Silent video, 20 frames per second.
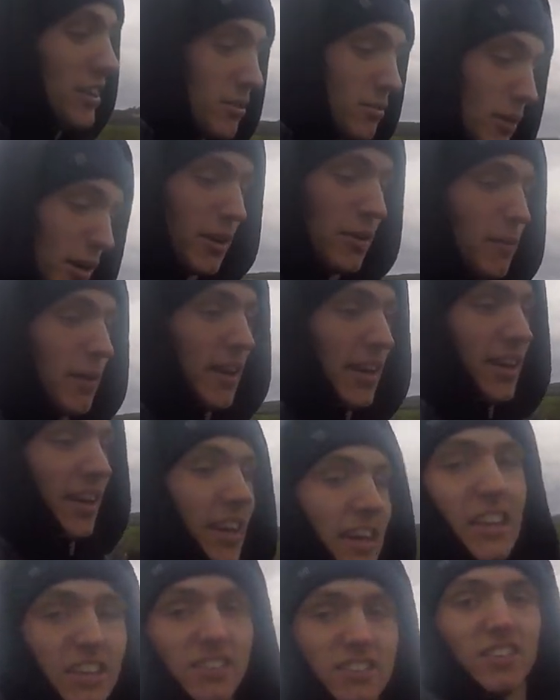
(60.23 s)
it's meant to make
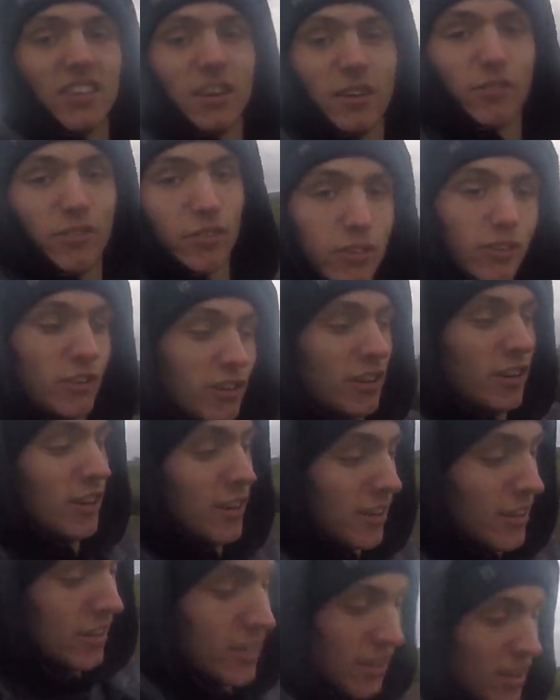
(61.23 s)
it easier for
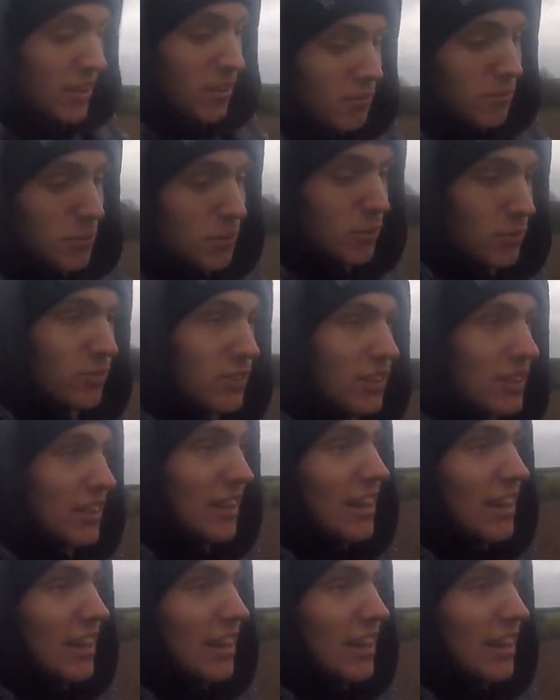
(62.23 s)
moving it